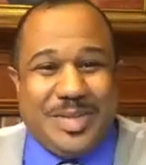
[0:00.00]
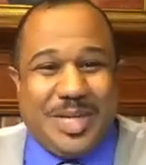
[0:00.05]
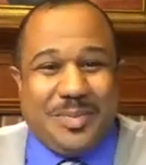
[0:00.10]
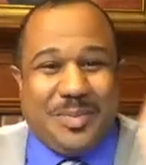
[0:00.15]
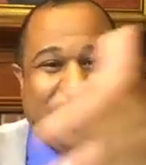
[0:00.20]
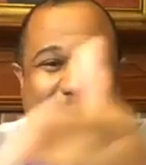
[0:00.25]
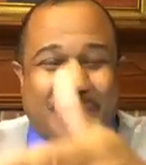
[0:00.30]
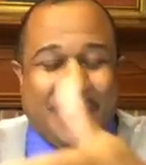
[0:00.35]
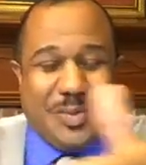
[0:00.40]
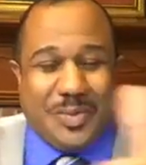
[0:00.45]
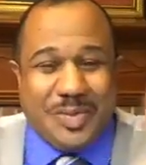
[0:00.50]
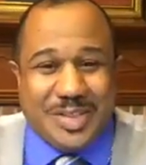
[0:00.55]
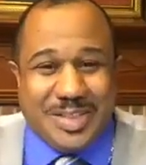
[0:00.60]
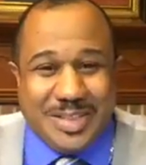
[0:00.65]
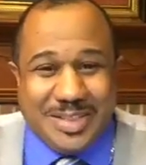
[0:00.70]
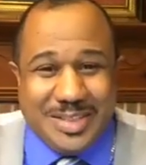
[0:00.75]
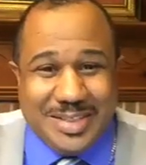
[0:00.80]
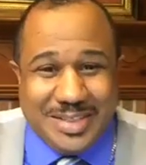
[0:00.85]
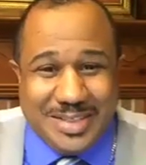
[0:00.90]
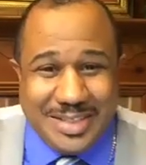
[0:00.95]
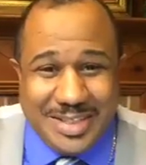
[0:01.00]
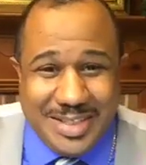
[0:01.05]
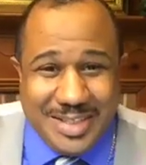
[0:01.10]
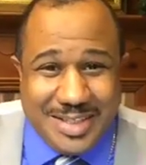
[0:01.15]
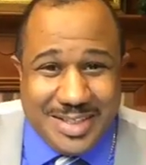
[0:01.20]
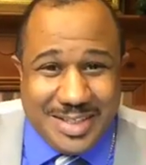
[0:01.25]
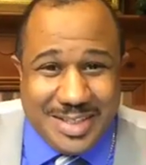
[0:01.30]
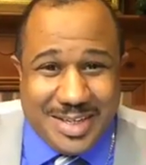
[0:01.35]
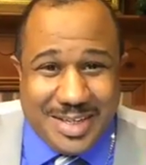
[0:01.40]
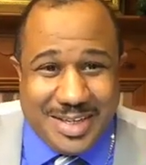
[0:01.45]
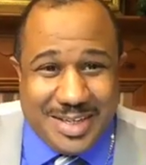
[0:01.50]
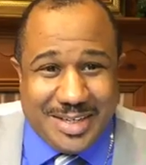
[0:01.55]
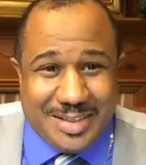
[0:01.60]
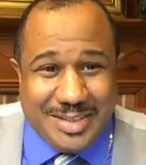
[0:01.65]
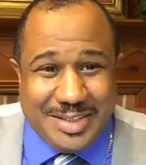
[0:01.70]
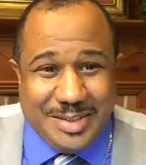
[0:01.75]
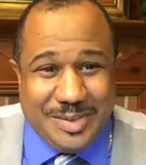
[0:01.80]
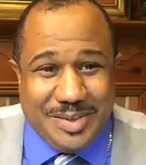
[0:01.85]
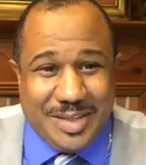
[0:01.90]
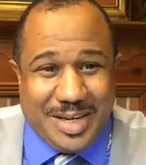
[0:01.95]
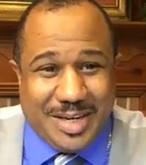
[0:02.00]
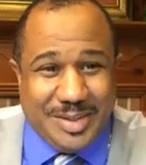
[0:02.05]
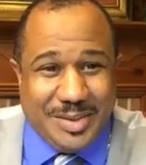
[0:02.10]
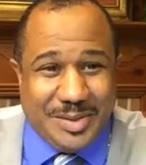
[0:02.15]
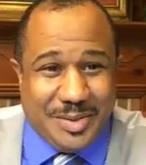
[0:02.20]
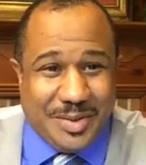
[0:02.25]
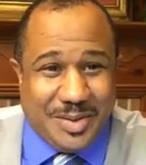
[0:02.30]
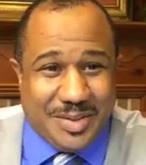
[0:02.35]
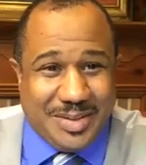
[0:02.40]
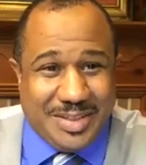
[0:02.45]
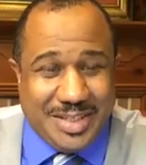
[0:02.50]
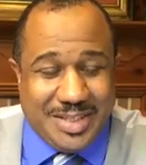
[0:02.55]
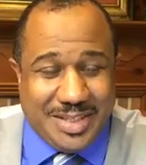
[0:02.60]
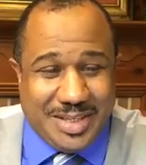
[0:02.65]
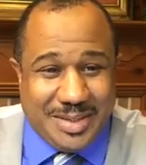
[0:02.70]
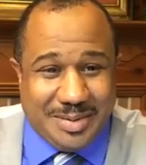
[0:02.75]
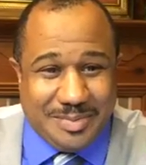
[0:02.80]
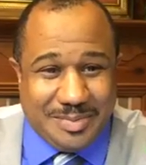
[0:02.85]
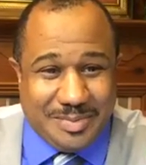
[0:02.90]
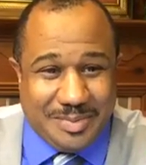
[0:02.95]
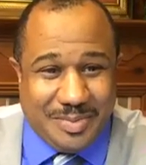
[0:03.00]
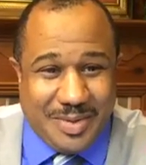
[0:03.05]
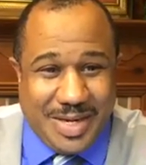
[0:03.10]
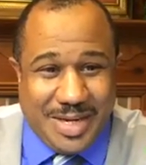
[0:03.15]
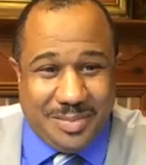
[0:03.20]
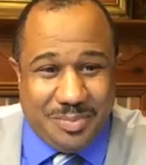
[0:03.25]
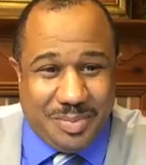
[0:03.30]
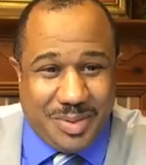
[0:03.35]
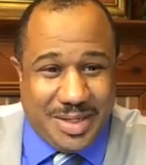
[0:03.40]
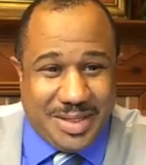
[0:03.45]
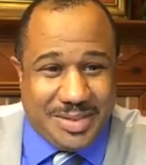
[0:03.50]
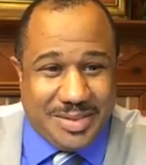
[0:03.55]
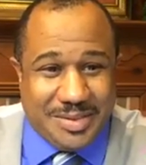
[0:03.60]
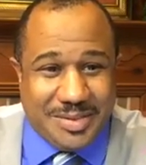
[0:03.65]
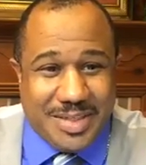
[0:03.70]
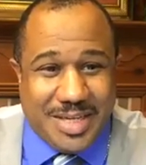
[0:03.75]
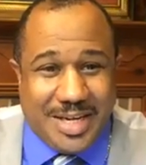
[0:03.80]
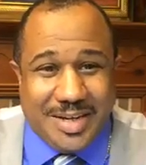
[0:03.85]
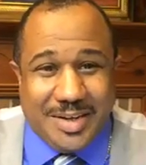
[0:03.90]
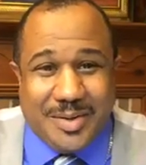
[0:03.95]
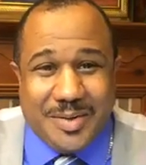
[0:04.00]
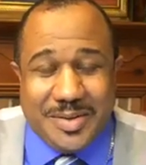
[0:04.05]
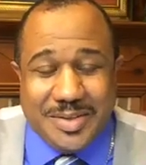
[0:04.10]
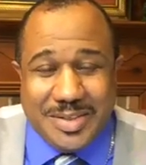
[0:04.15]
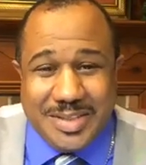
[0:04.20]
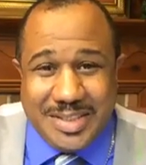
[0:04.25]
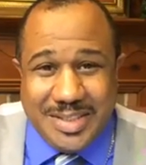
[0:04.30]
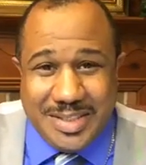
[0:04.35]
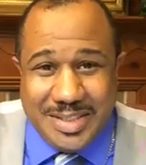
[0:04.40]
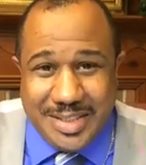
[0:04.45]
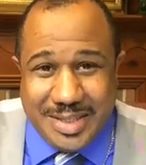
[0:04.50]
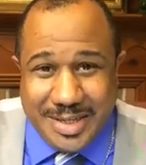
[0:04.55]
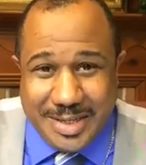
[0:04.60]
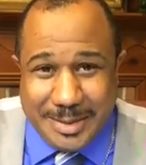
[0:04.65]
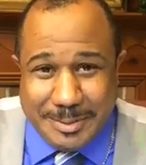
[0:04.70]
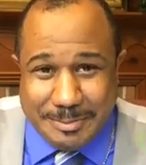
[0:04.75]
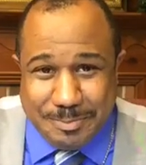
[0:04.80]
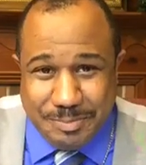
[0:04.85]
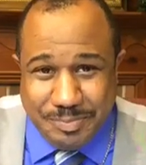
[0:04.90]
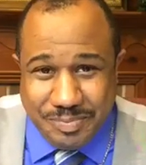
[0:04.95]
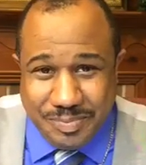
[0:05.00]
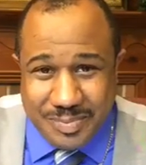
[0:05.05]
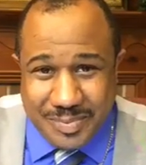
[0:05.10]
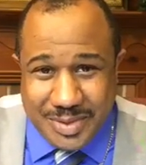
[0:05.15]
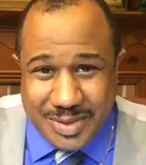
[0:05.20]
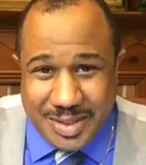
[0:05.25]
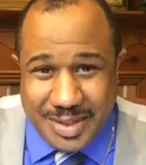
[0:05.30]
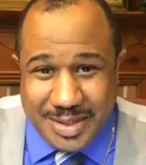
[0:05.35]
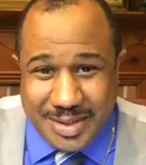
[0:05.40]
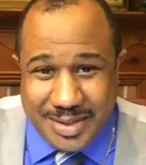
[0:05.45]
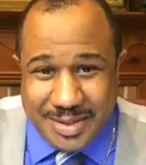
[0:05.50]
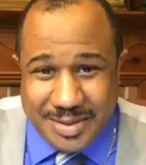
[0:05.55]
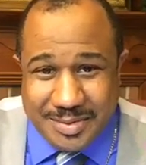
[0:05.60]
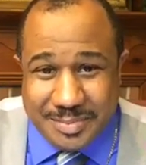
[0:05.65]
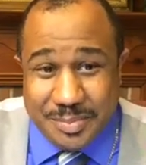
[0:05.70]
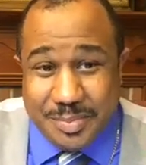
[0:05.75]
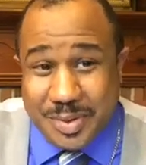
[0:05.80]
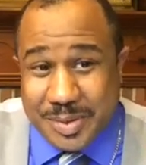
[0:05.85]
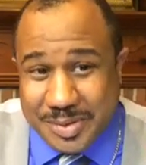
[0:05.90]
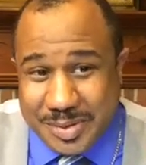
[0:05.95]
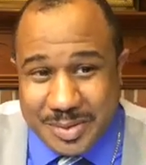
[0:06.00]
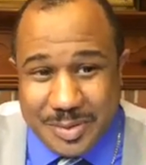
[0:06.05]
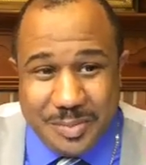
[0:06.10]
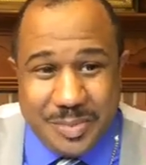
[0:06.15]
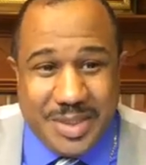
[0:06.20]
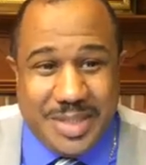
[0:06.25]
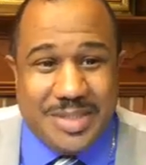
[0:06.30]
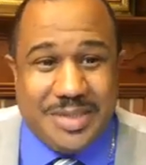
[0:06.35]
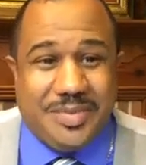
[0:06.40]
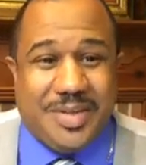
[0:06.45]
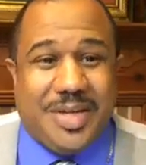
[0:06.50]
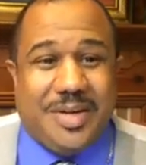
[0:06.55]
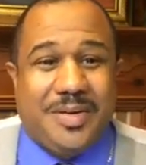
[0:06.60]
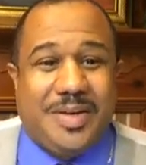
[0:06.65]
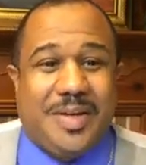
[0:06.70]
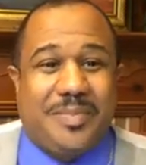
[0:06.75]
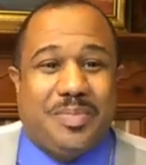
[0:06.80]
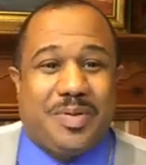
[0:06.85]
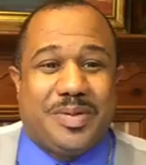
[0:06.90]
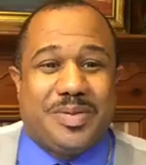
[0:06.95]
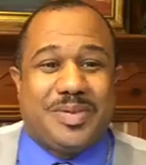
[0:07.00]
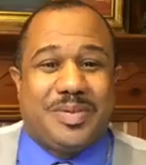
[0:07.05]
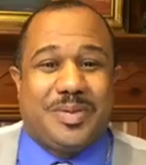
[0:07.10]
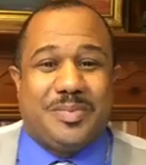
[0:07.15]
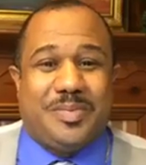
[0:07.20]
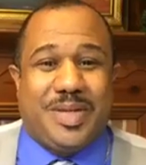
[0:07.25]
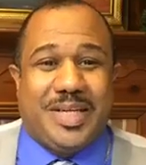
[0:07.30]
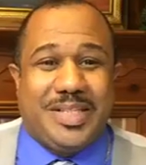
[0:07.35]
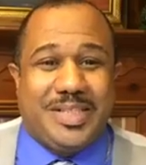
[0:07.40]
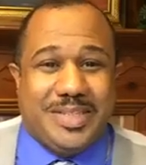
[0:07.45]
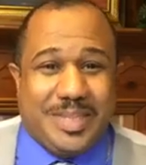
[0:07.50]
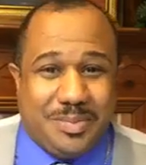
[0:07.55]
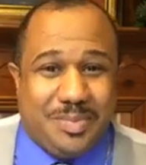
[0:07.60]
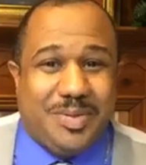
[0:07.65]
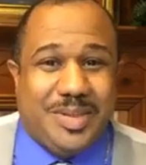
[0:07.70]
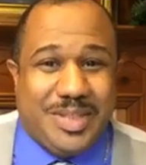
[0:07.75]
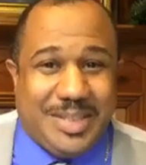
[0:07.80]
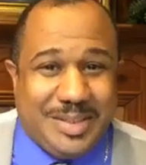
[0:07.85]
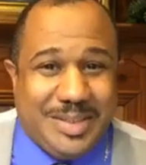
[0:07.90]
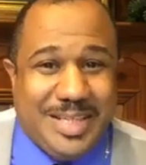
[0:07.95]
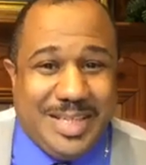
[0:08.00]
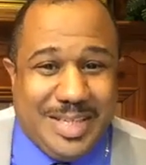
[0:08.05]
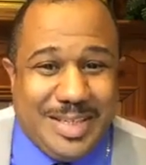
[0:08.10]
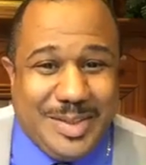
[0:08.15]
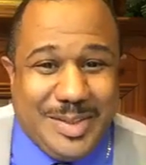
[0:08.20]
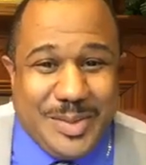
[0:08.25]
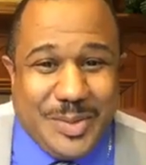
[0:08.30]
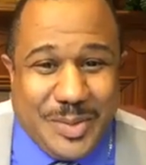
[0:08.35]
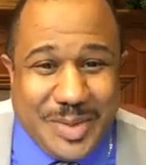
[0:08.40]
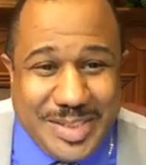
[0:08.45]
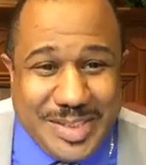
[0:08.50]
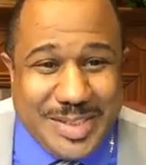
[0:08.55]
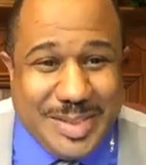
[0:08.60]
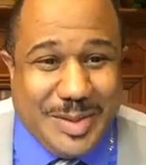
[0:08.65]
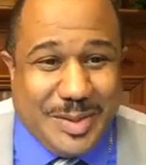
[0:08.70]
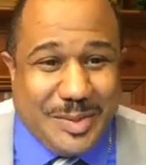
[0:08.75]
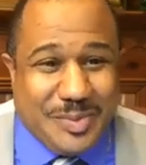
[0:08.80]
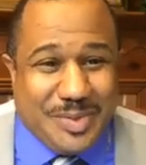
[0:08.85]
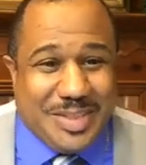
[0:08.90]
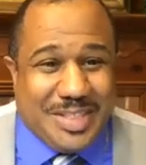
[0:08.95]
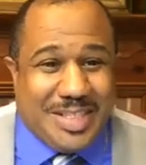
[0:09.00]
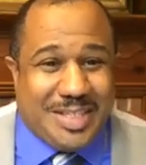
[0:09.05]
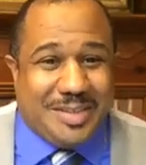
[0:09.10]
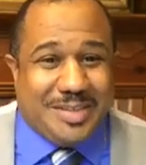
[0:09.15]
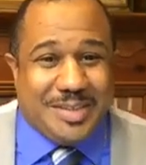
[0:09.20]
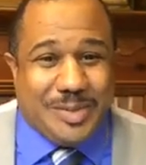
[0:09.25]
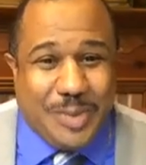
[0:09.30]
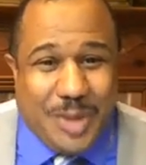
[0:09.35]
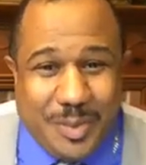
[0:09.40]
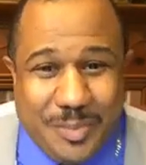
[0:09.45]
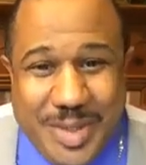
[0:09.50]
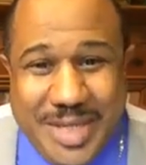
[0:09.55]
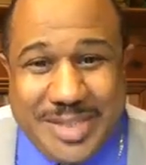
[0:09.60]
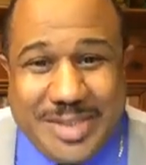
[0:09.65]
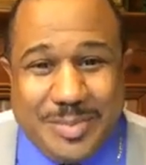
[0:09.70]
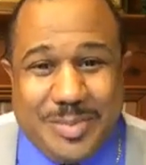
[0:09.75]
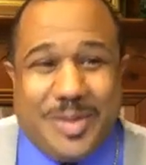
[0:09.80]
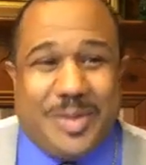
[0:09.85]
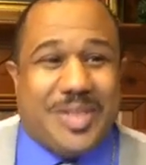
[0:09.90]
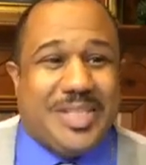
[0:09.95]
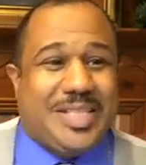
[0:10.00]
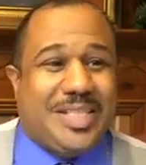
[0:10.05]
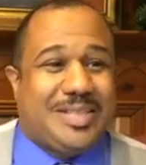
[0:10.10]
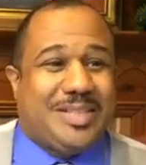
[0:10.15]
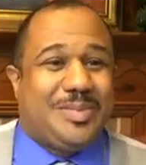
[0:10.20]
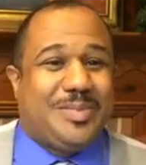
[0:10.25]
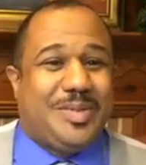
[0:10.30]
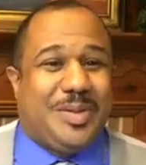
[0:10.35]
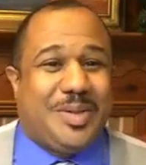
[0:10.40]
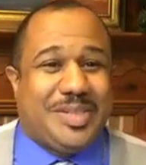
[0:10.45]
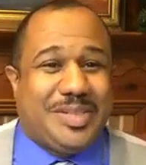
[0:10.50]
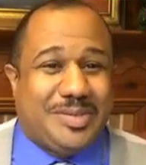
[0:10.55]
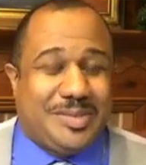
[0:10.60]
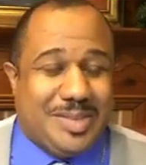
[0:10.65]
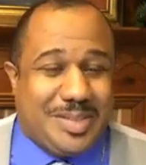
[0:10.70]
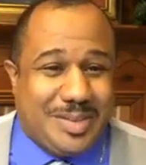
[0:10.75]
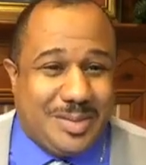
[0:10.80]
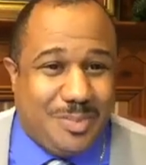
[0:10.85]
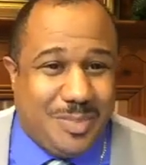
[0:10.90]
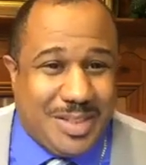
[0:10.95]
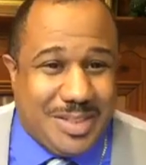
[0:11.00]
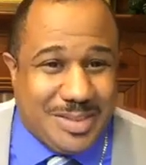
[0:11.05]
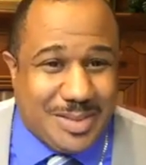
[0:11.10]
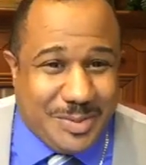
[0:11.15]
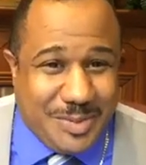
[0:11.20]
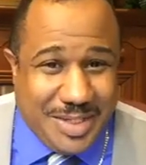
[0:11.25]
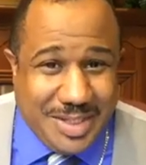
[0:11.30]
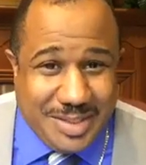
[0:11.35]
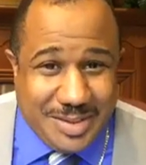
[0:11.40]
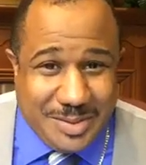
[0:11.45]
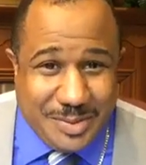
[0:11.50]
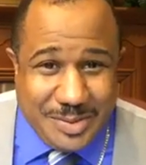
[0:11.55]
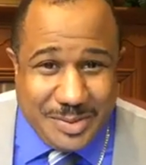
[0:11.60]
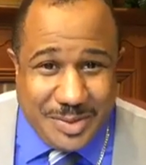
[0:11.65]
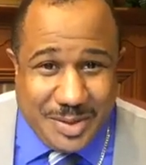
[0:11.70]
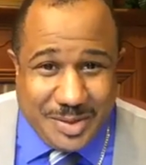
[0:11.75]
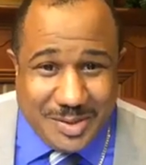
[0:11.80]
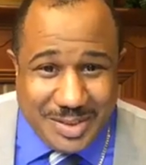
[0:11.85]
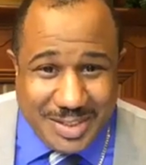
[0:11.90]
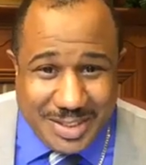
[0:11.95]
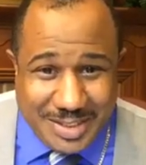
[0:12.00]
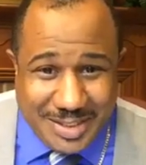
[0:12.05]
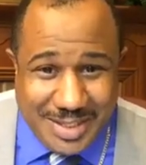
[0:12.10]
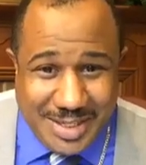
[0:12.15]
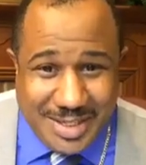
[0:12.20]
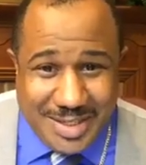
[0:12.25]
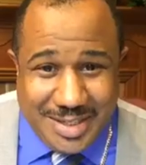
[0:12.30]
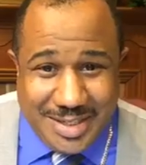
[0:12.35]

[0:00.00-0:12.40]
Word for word: Come on over to the. Uh, you're not. You're on the um, fan page. You're not on the um, um, personal page. If you get on that personal page, they're pretty noisy over there. You all make some noise. Hit some noise so Sister Melissa Green can know you all there.